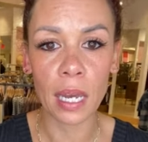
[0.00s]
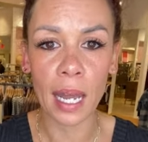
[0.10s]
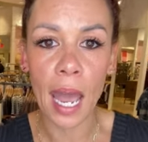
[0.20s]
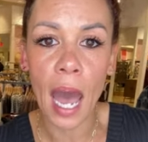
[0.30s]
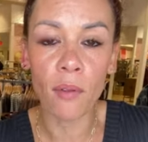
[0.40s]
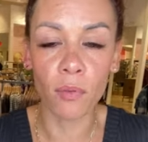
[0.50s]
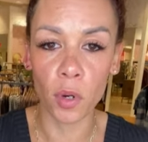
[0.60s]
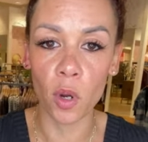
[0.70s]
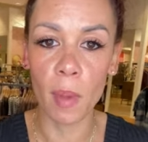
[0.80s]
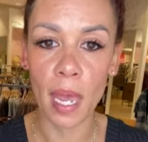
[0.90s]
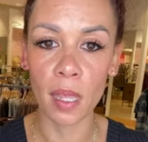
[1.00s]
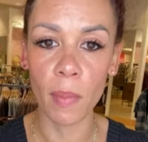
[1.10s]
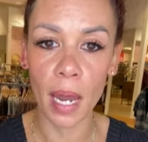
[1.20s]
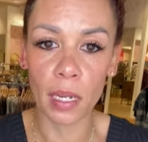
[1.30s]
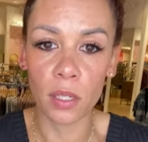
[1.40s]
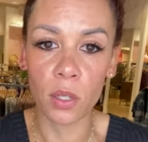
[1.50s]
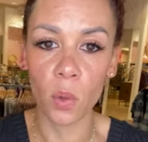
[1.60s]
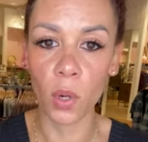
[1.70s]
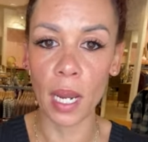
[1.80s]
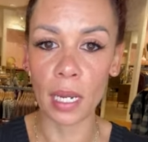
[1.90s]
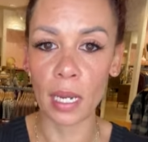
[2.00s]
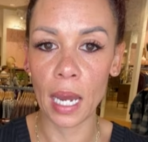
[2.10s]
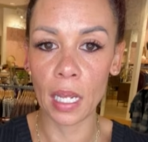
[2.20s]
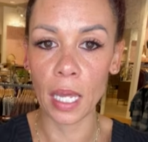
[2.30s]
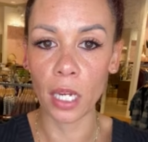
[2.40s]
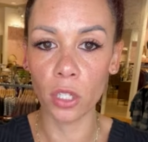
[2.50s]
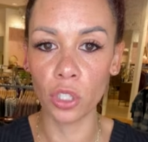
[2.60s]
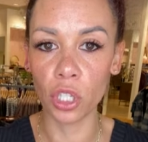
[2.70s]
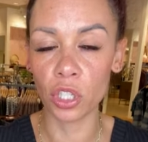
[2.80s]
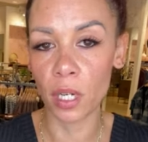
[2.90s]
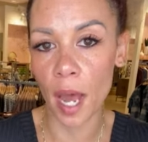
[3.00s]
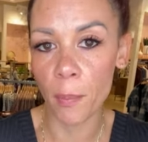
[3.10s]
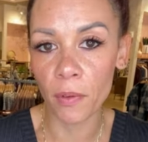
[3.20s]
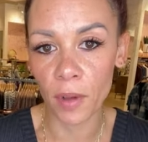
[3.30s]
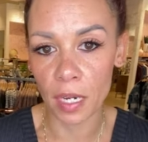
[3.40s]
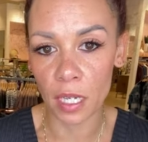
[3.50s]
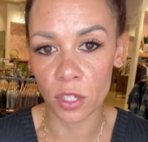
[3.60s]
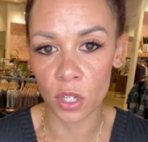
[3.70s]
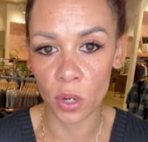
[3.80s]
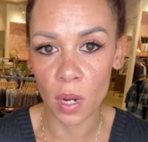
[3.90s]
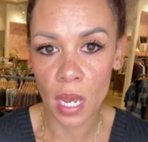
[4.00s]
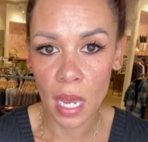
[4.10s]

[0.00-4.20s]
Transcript: And I have room in the bodysuit where I can kind of like zhuzh it up if I need to